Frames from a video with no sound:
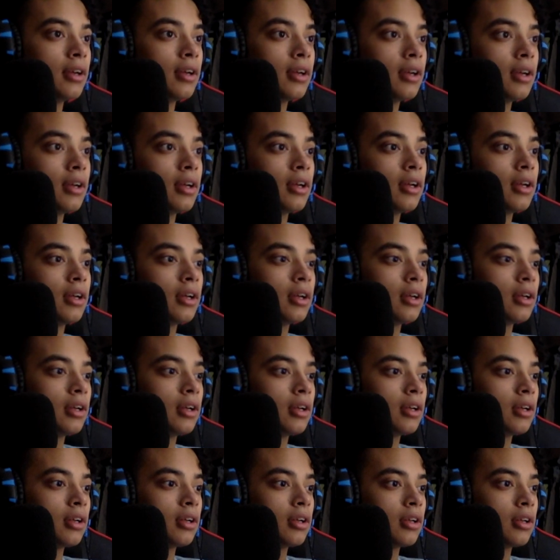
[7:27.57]

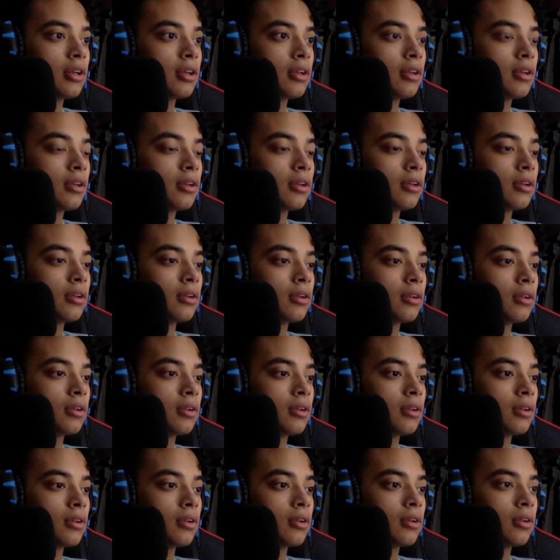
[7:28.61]

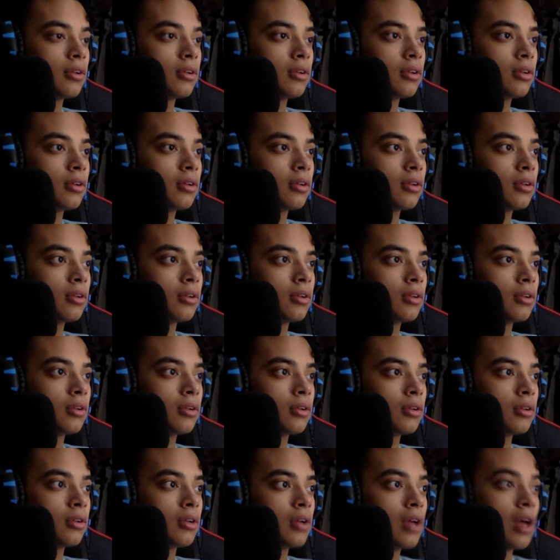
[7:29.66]
(silence)